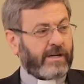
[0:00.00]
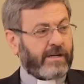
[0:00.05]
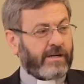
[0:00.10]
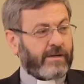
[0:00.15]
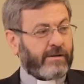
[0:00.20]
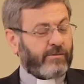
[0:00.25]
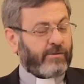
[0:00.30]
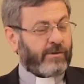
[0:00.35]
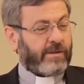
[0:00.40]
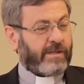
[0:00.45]

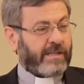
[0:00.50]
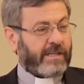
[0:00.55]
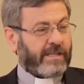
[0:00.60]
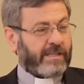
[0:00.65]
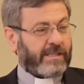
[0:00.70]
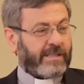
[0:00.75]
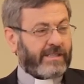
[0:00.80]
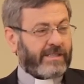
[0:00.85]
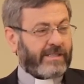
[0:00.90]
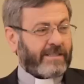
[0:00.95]
I will
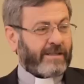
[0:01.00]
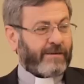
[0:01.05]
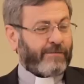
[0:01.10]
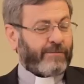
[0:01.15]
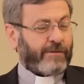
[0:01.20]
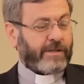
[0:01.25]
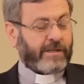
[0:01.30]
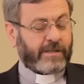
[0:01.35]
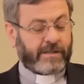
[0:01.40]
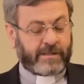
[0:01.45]
let
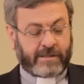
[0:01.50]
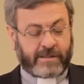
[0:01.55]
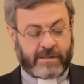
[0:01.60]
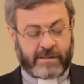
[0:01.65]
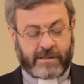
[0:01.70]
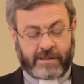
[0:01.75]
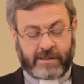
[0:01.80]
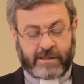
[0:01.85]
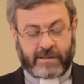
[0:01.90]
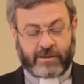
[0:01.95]
Reverend
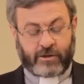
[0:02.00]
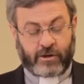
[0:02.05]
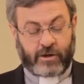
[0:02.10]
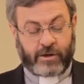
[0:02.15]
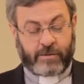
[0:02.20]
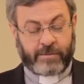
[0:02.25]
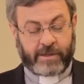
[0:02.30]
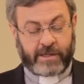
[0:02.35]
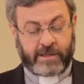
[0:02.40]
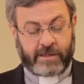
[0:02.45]

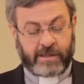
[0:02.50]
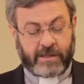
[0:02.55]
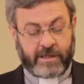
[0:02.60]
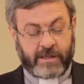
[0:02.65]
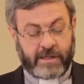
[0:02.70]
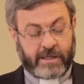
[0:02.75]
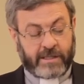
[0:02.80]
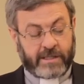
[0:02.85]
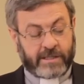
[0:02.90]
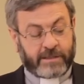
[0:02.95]
Tomeh
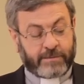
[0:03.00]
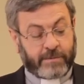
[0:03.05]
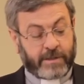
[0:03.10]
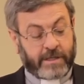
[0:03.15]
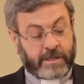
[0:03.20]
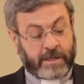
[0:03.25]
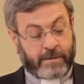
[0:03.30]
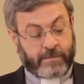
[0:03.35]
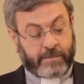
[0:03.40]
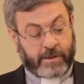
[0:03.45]

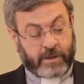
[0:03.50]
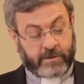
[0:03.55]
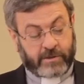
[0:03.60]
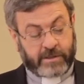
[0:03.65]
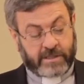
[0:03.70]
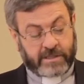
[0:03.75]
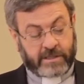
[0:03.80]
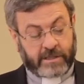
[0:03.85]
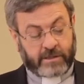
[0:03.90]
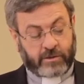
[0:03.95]
speak about
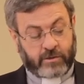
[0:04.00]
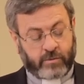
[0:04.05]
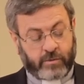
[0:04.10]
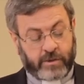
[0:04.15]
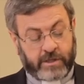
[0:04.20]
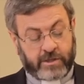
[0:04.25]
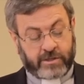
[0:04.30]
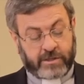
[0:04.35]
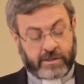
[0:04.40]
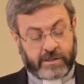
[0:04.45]
the
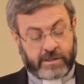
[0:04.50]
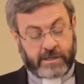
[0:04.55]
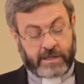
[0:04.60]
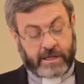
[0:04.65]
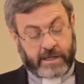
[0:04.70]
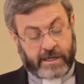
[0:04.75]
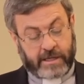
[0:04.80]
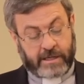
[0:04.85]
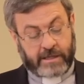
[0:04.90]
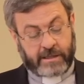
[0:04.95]
situation,
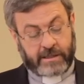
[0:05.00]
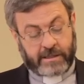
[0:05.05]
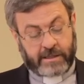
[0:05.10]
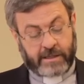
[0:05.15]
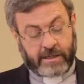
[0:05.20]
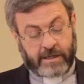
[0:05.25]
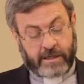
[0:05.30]
and